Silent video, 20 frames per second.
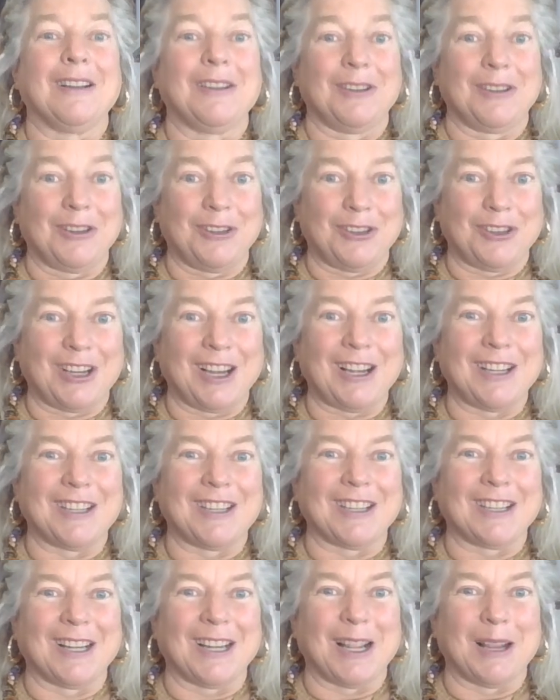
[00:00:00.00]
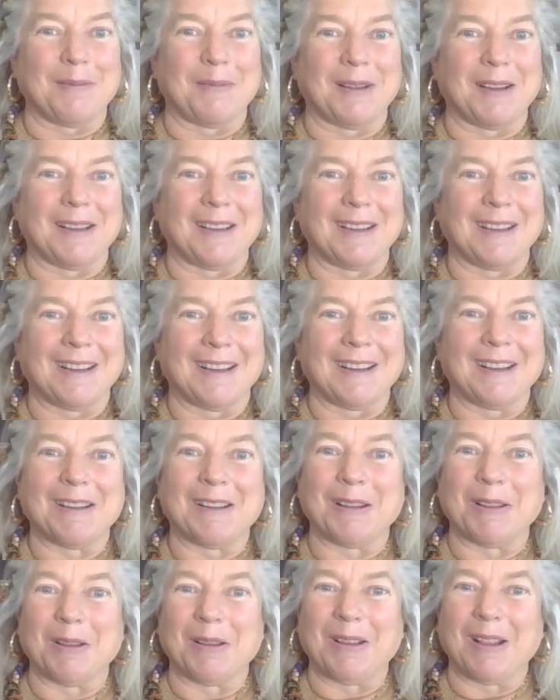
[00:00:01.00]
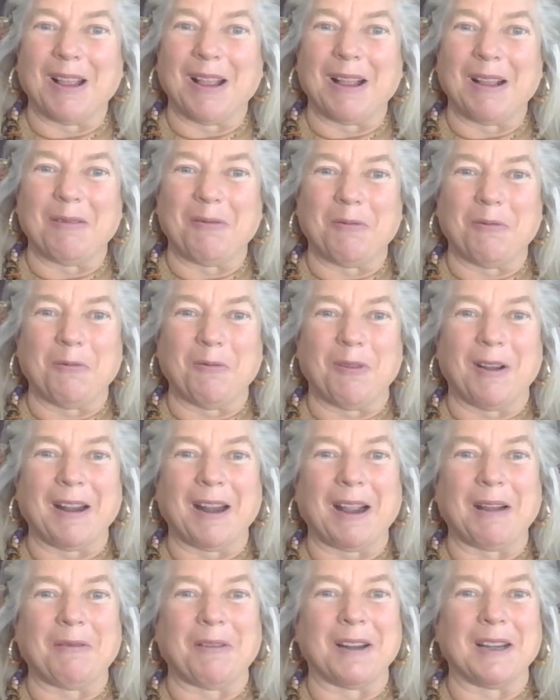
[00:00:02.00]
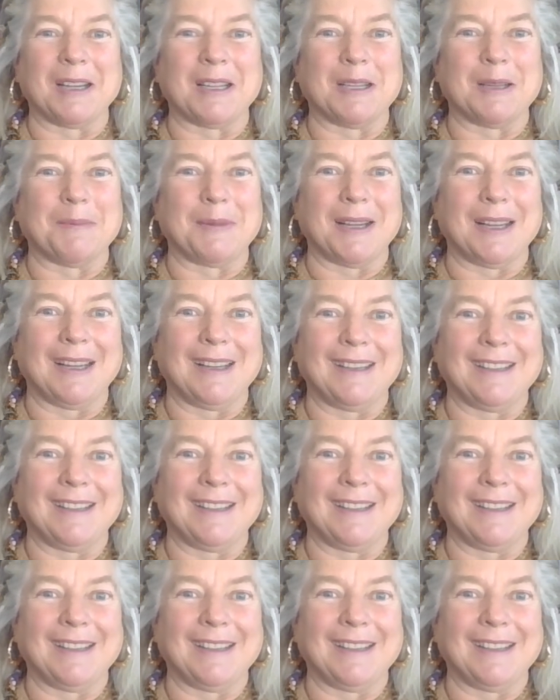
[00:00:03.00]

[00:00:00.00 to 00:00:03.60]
to change the climate to when I want it to be.